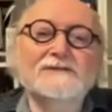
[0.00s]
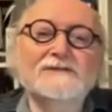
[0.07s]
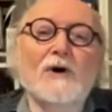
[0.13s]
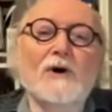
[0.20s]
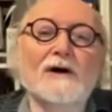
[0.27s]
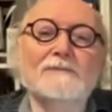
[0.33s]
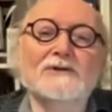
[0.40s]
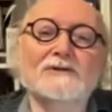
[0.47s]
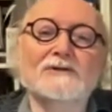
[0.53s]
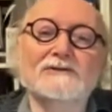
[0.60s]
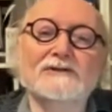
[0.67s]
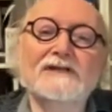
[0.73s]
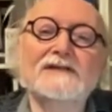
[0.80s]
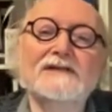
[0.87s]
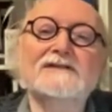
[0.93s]
popular
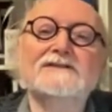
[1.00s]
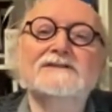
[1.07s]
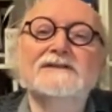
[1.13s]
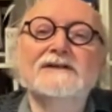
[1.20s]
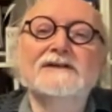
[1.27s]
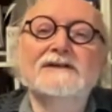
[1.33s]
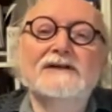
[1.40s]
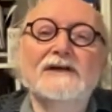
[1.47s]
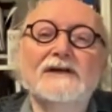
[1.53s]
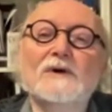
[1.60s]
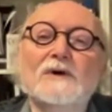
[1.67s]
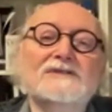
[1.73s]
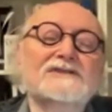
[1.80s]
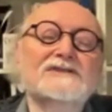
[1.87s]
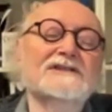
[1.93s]
needs in
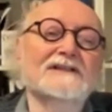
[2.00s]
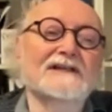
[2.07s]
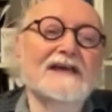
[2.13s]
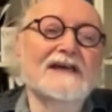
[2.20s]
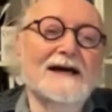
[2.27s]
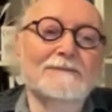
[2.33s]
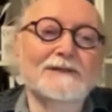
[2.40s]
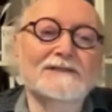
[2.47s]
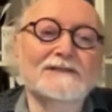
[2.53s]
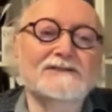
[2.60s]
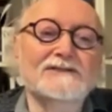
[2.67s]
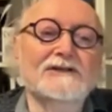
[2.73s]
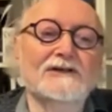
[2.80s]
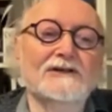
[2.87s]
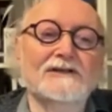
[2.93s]
what is still a
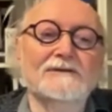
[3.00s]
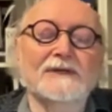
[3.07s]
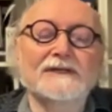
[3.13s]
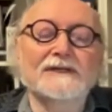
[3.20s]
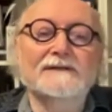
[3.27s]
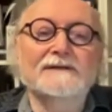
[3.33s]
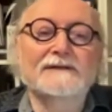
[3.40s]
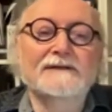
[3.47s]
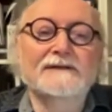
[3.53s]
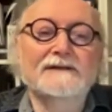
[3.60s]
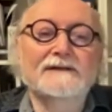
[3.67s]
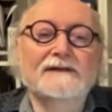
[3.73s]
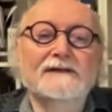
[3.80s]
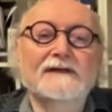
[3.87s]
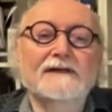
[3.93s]
capitalist economy?
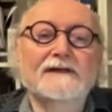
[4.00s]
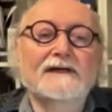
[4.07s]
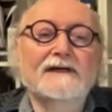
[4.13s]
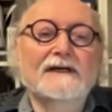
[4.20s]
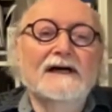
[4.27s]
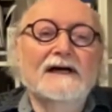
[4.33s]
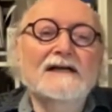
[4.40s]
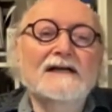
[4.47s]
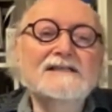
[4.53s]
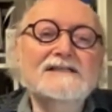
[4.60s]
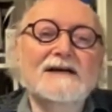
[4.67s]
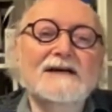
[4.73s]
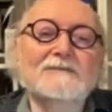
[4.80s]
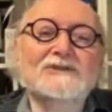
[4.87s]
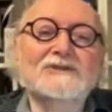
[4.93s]
How to
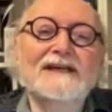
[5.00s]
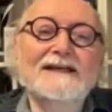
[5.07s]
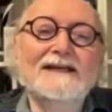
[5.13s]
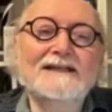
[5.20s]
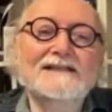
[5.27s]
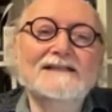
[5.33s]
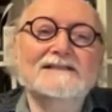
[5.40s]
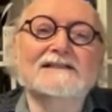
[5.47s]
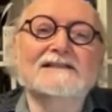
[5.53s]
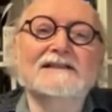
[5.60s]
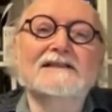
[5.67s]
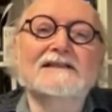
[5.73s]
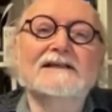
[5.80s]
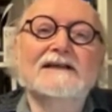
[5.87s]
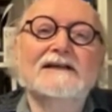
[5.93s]

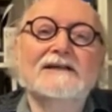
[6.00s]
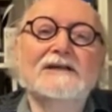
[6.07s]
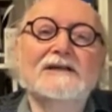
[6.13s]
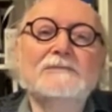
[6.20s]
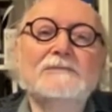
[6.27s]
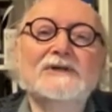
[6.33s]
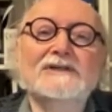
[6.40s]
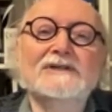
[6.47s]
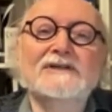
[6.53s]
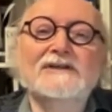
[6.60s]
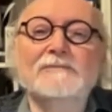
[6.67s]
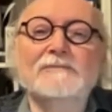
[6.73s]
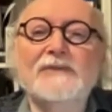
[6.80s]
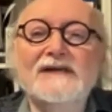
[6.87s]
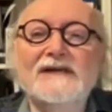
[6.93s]
simultaneously keep building
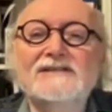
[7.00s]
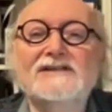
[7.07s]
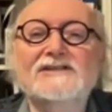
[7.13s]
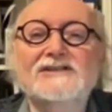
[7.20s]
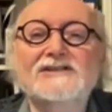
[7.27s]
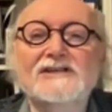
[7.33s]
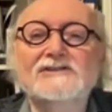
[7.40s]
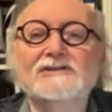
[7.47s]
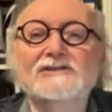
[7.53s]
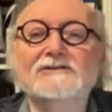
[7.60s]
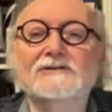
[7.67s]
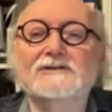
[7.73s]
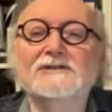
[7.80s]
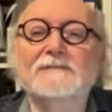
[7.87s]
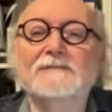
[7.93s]
the base essential
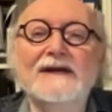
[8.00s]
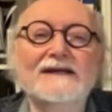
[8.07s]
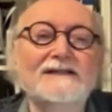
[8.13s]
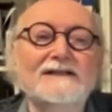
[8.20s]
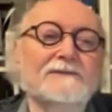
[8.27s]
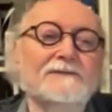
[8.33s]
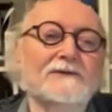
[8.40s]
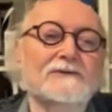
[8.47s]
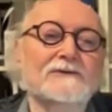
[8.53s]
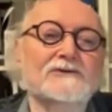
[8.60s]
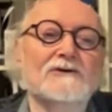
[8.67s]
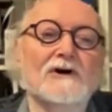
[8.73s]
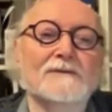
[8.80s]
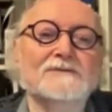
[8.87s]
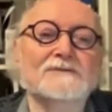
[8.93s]
to expanding
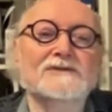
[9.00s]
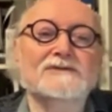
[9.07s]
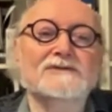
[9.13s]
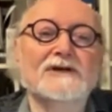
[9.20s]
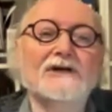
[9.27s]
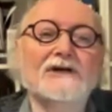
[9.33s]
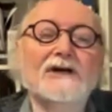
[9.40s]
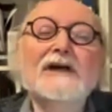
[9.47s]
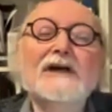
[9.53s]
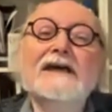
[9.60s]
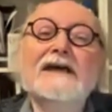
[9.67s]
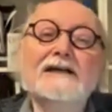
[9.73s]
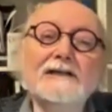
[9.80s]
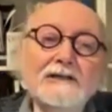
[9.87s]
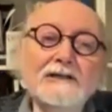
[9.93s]
future options,
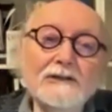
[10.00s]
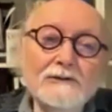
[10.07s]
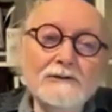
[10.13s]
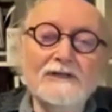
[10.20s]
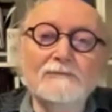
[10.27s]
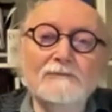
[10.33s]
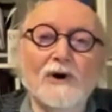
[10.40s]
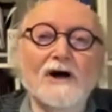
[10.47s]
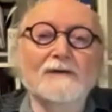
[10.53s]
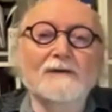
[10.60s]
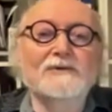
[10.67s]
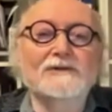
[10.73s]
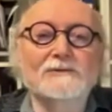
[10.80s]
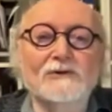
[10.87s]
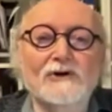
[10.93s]
including
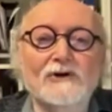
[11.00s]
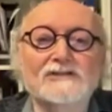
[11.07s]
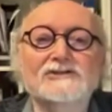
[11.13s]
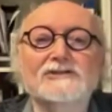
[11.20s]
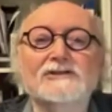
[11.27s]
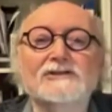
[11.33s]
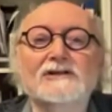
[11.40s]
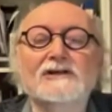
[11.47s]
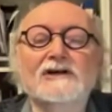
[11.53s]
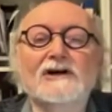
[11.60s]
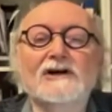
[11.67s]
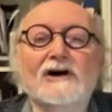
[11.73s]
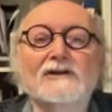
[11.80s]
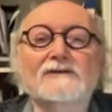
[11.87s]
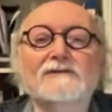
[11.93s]
popular pressure
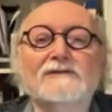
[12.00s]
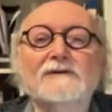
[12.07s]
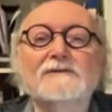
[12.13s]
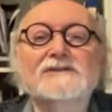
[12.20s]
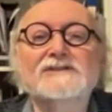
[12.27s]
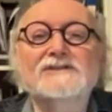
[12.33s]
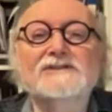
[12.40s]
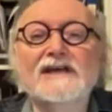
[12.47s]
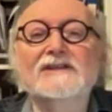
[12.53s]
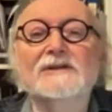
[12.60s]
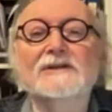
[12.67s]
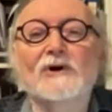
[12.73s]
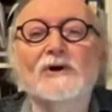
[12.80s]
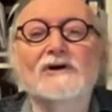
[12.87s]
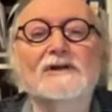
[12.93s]
on the very state
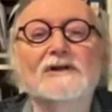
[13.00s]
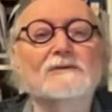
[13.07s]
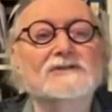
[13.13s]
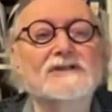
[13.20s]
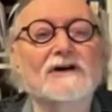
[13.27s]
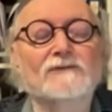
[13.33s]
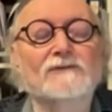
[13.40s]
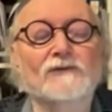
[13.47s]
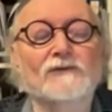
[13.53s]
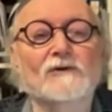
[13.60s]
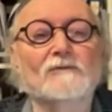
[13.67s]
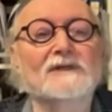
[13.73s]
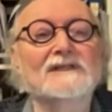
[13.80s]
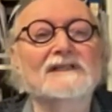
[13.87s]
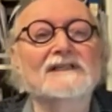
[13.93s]
the party was now
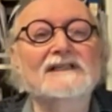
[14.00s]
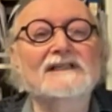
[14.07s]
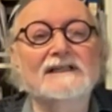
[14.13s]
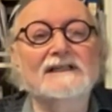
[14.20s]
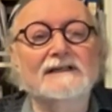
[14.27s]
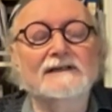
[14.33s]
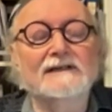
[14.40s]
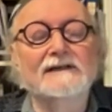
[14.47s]
formally leading?